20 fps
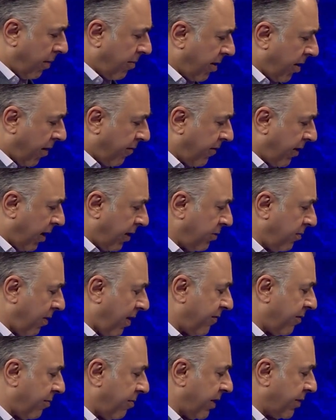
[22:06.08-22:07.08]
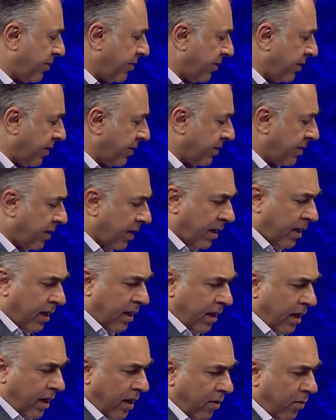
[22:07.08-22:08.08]
McGovern, I do have to mention this.
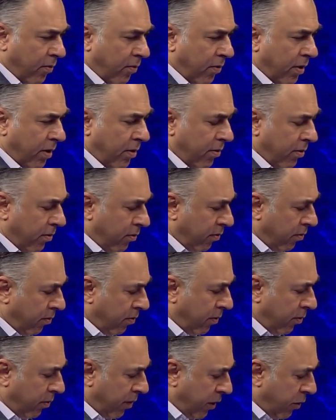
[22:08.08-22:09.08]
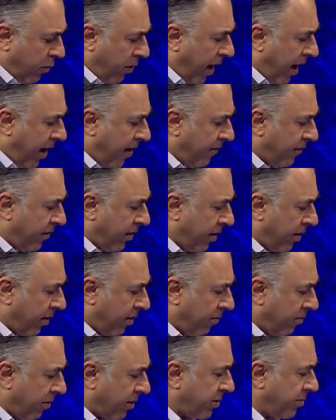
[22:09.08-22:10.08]
When you have the
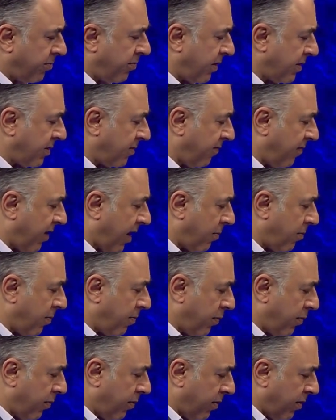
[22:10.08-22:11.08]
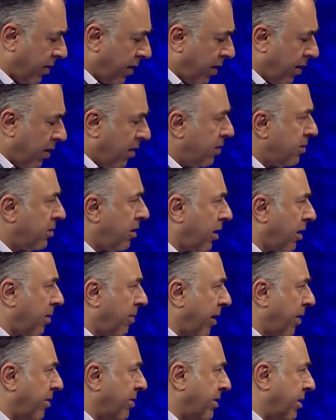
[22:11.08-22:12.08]
Russian President Vladimir Putin talk
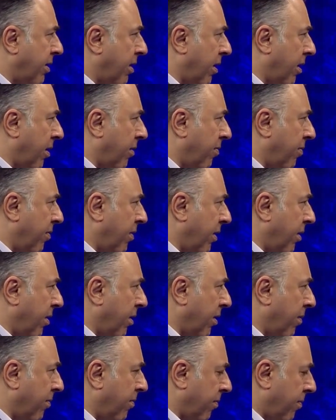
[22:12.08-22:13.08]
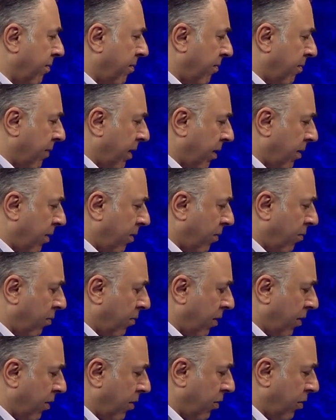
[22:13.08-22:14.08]
about the
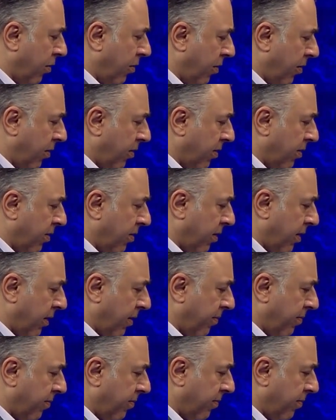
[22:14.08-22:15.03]
nuclear